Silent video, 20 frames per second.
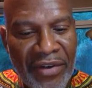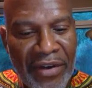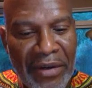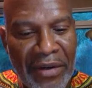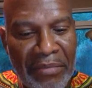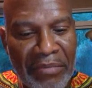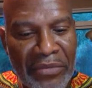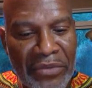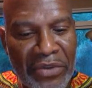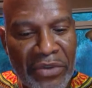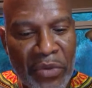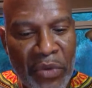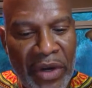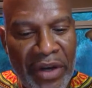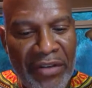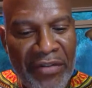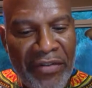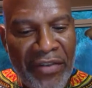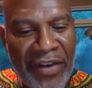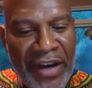From
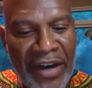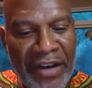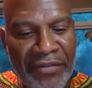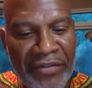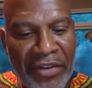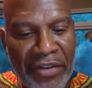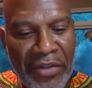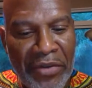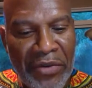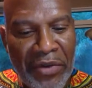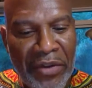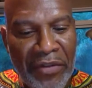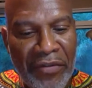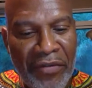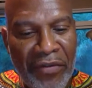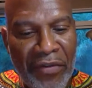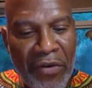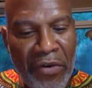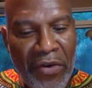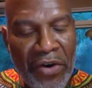25 to
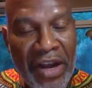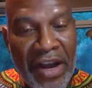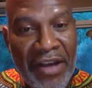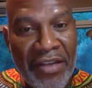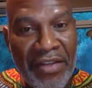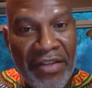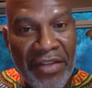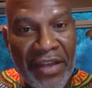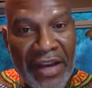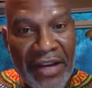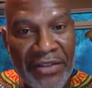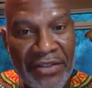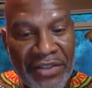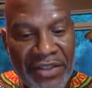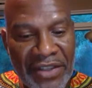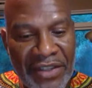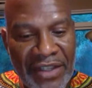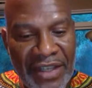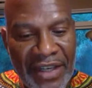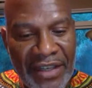34,
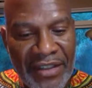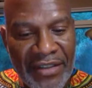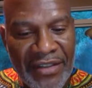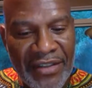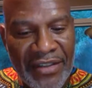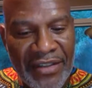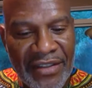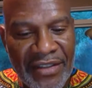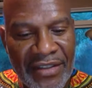1,000 deaths.